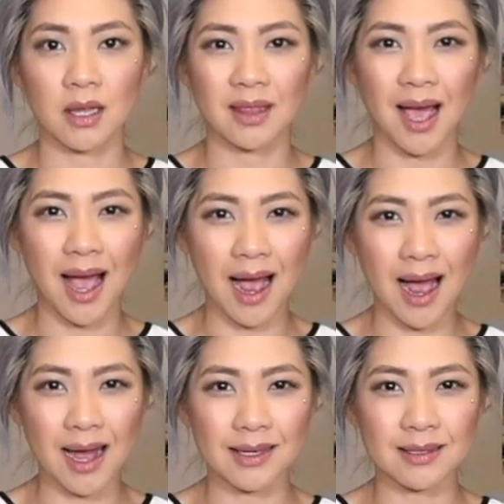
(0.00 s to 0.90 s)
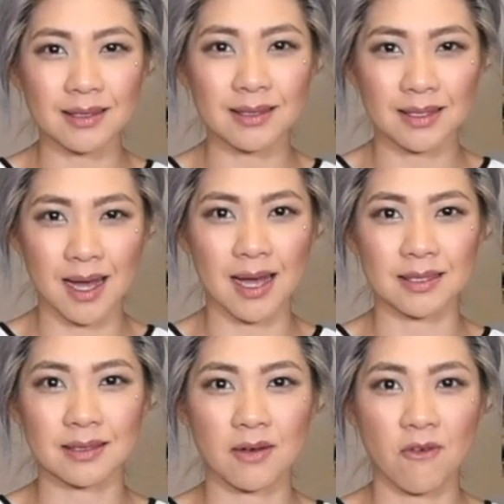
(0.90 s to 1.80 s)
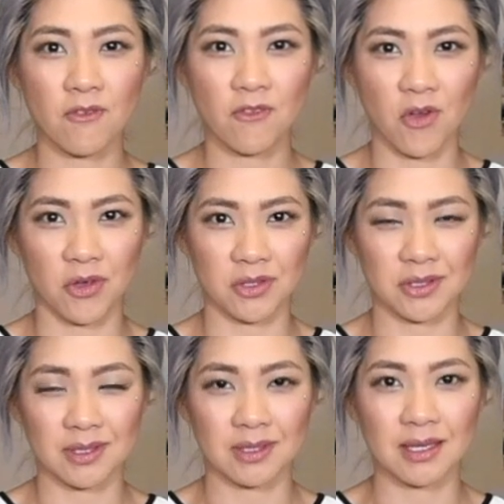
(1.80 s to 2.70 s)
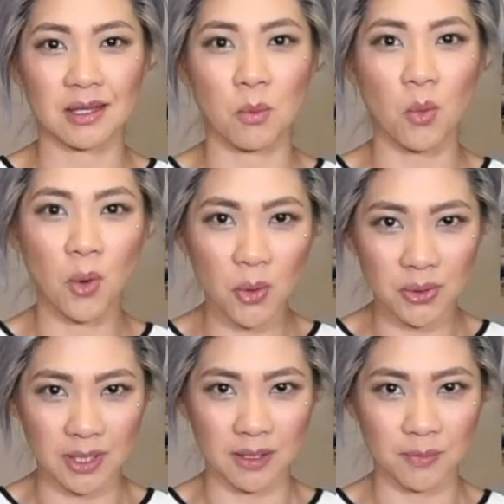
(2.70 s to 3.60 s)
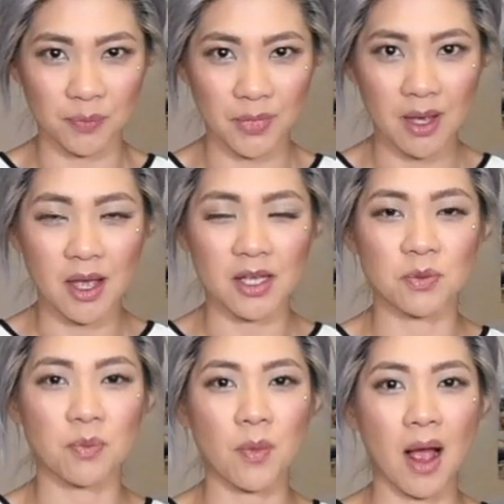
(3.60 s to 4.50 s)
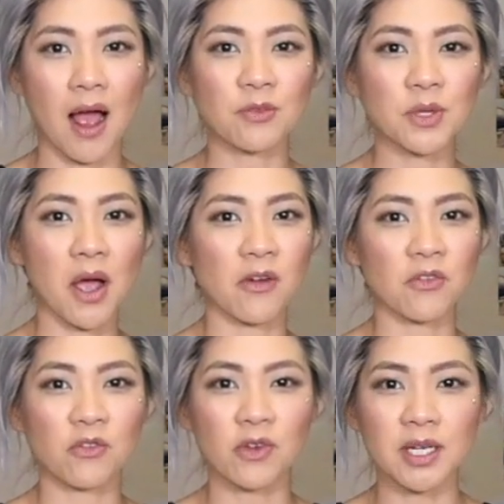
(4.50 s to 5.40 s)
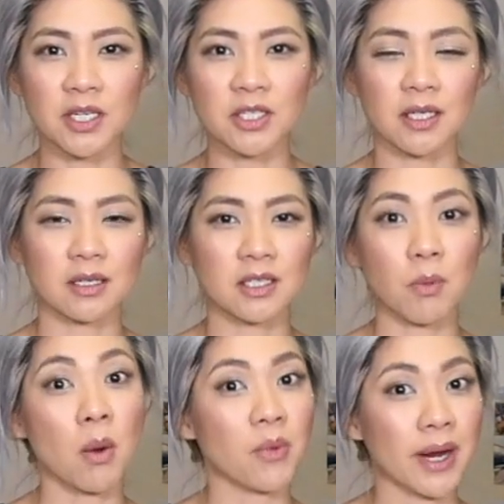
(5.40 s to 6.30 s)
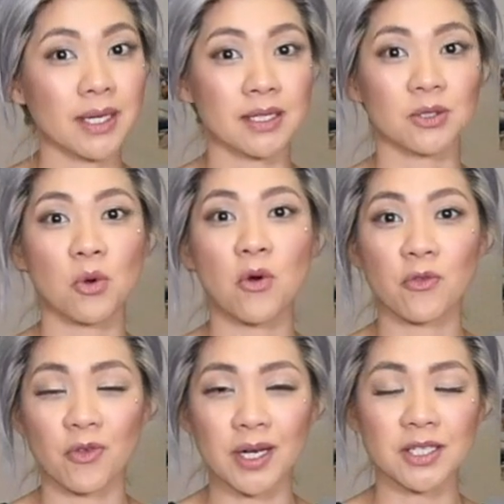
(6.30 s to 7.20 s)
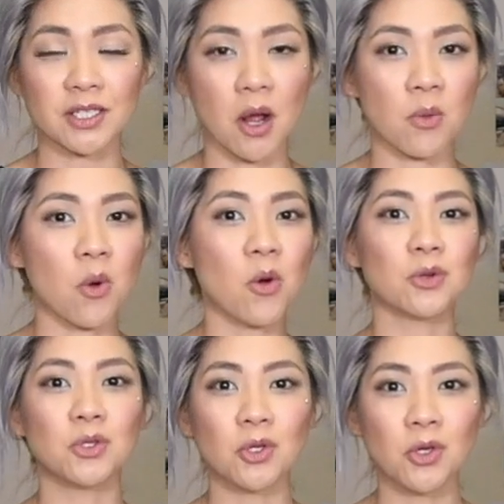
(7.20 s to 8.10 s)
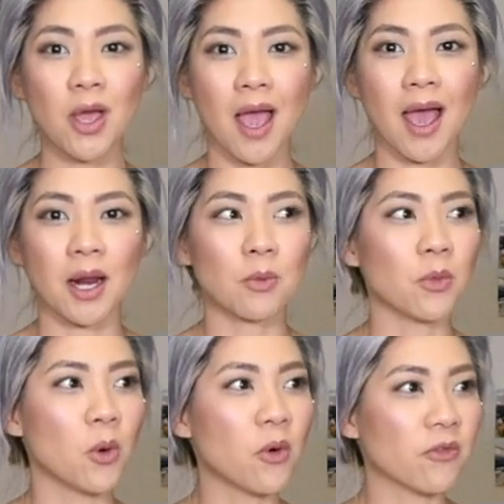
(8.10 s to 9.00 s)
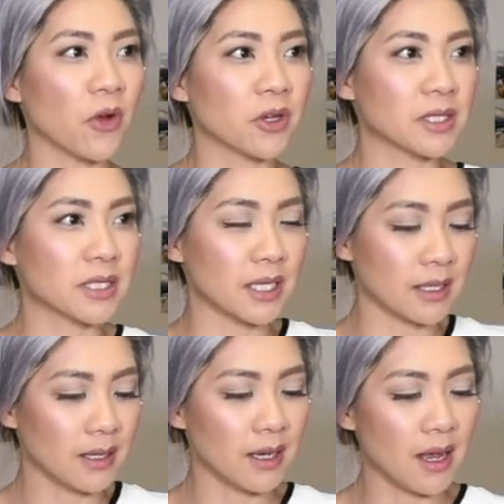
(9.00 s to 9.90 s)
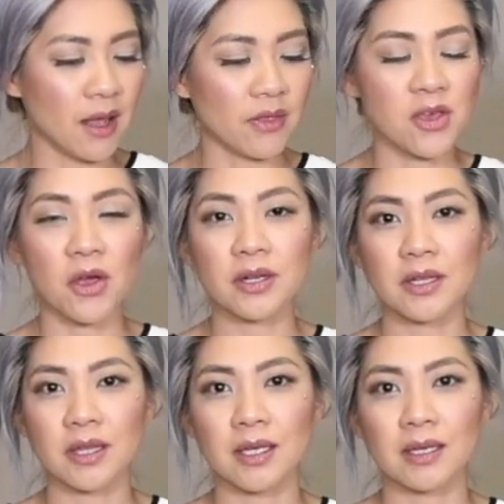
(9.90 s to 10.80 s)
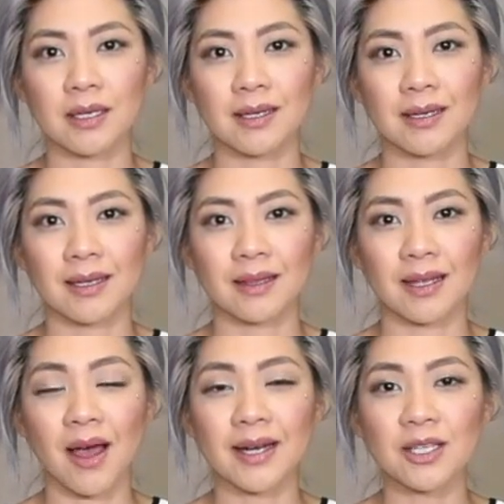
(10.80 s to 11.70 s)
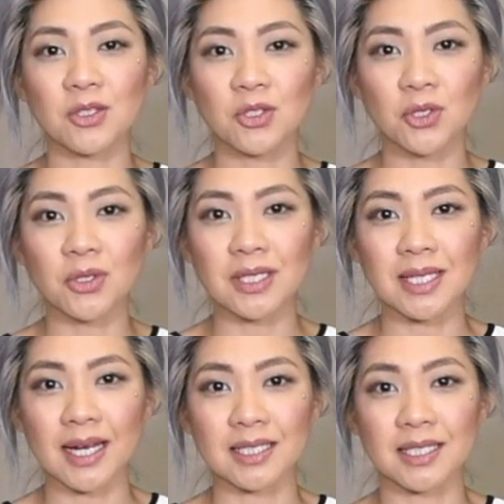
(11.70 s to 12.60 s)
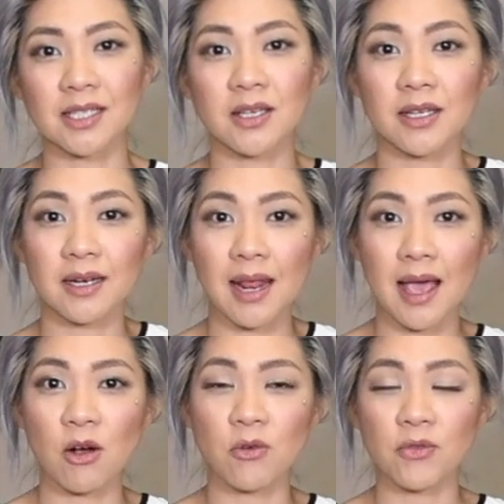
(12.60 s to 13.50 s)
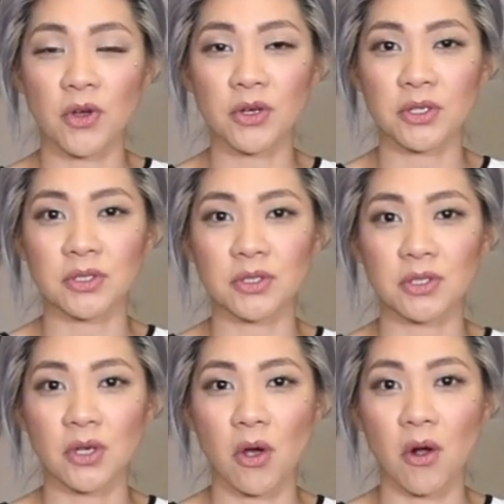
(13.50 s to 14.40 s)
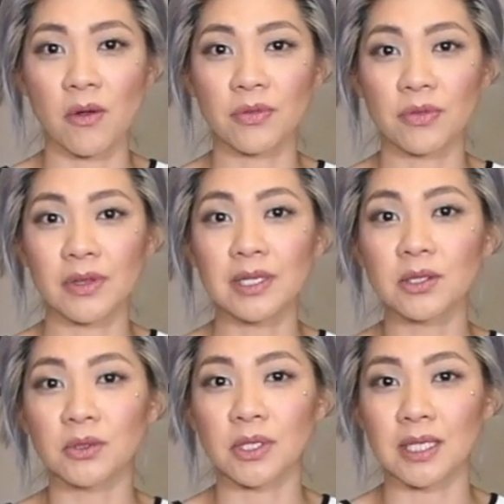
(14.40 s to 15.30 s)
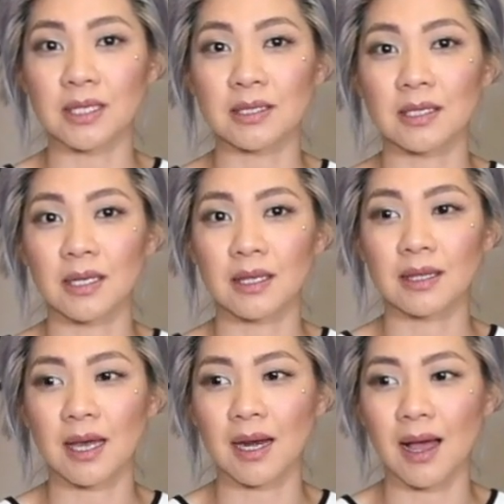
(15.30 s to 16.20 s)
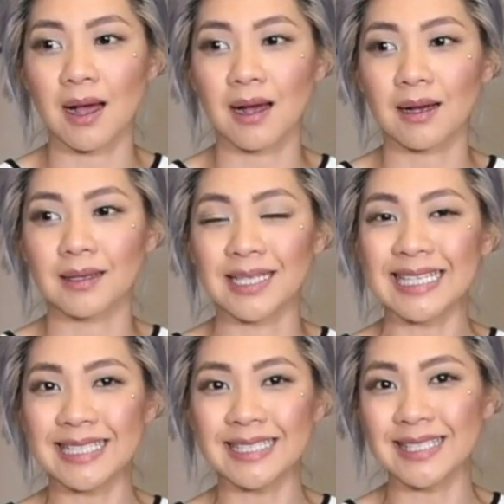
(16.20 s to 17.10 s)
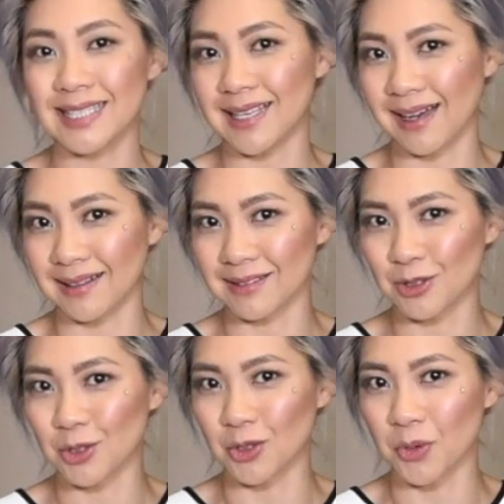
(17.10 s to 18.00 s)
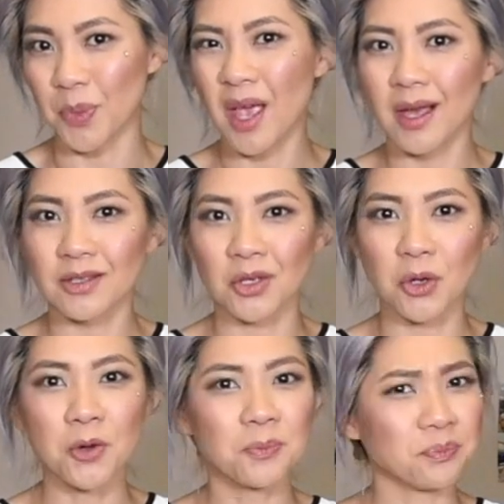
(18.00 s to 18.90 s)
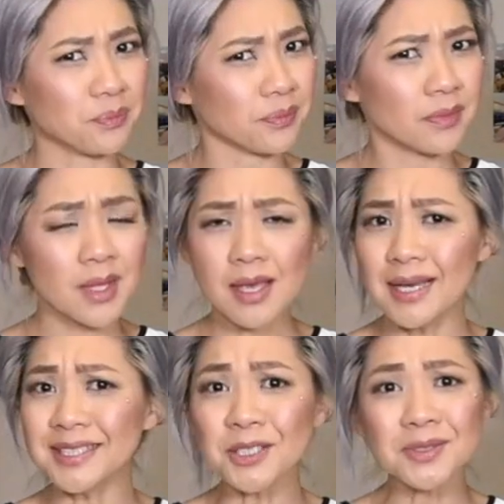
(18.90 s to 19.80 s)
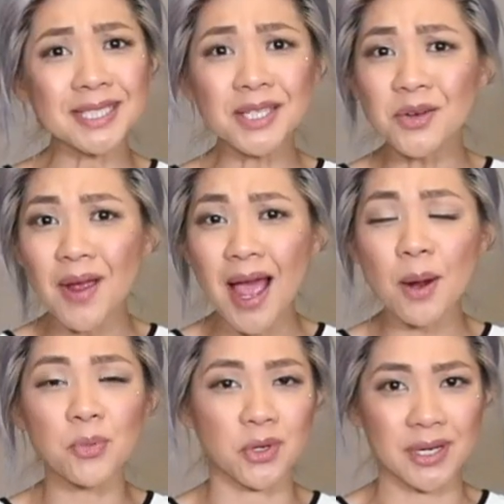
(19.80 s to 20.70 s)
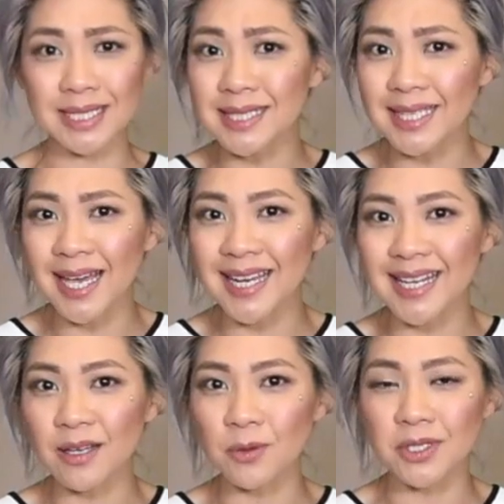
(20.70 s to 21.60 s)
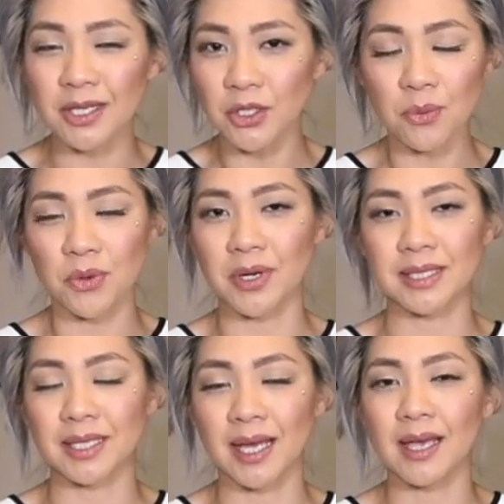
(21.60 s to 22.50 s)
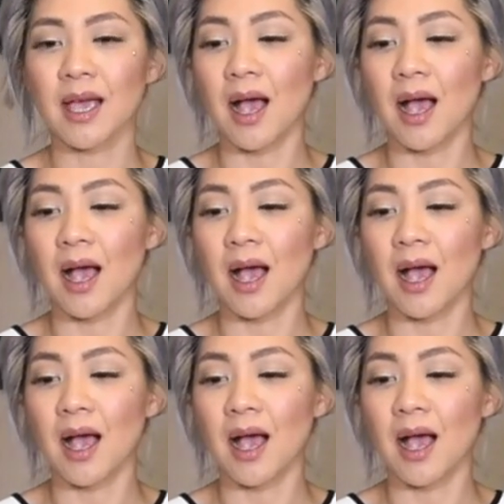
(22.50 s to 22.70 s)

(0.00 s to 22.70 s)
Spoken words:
the hard task first in the morning. After I finish, because my brain is all fresh, I'm all new, and I'm all focusing, the only thing that I need to do is actually now focus on the little things that are easier to do. So instead of sitting around procrastinating, which I don't procrastinate,